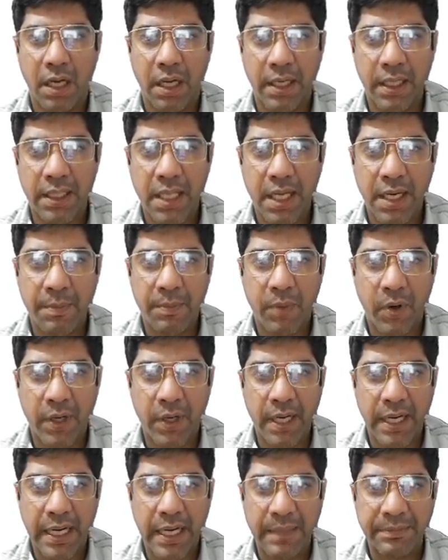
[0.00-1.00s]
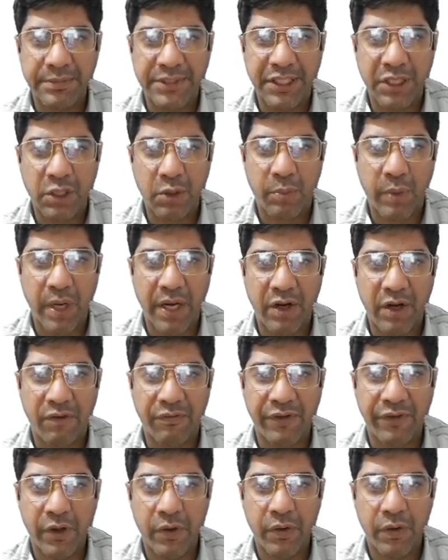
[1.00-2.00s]
Another important MCQ point
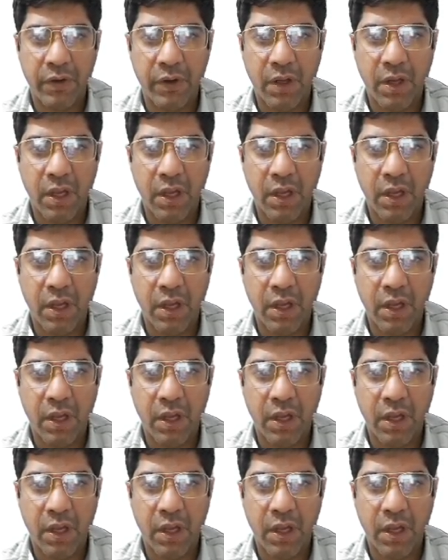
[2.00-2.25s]
of view.